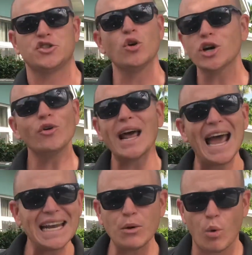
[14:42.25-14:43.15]
Don't go to
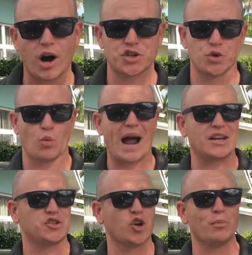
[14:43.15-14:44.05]
any wash and
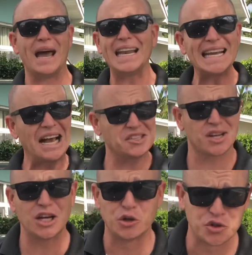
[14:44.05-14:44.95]
wax soap, any
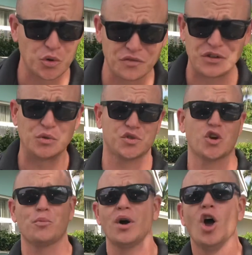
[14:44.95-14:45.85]
SiO2 infused
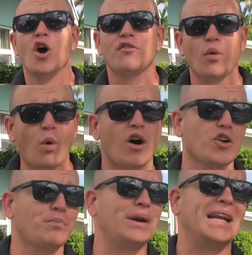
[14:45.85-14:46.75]
soap for
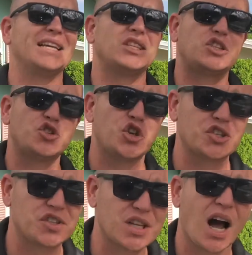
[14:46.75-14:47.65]
water beading because it's
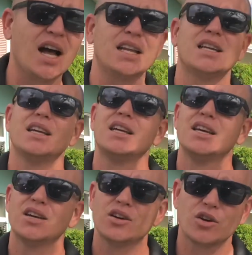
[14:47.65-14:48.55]
just not
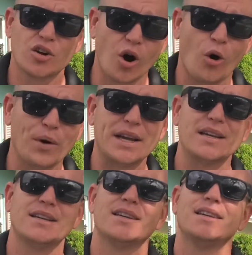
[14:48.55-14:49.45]
going
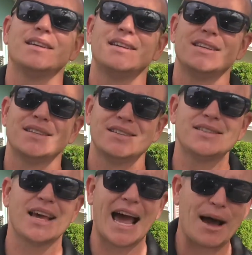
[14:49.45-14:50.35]

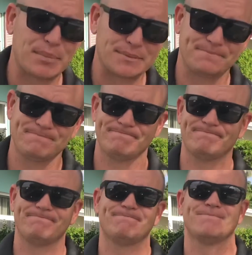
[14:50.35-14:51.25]
to happen.
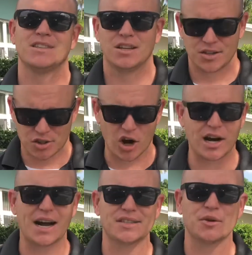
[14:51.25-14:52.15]
Sorry
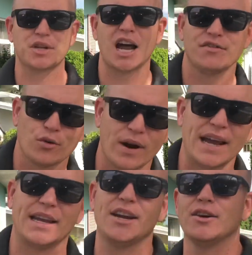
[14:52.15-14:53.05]
guys, that was kind of a
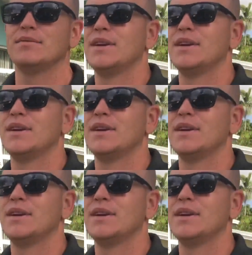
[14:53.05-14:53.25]
rant here.